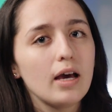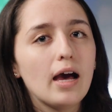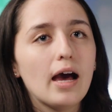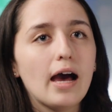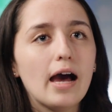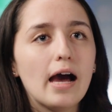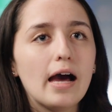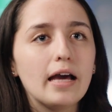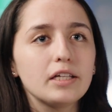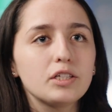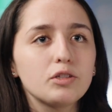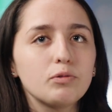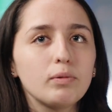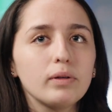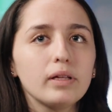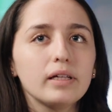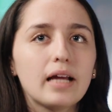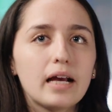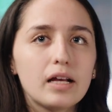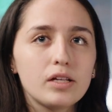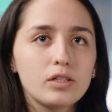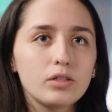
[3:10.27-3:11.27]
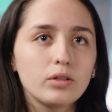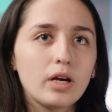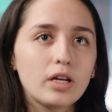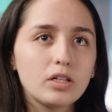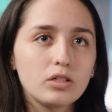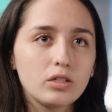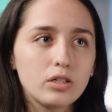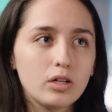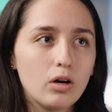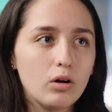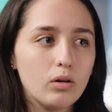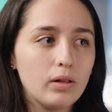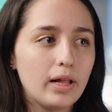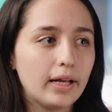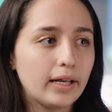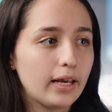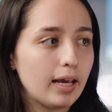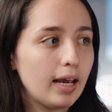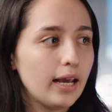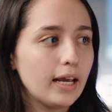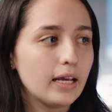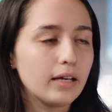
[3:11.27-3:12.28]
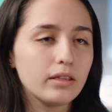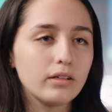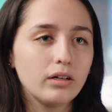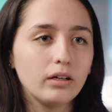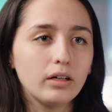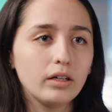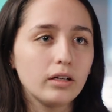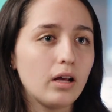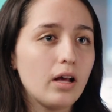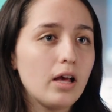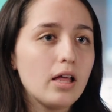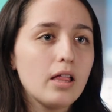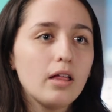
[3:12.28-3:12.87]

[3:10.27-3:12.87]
It's really nice to get to know, like, hey,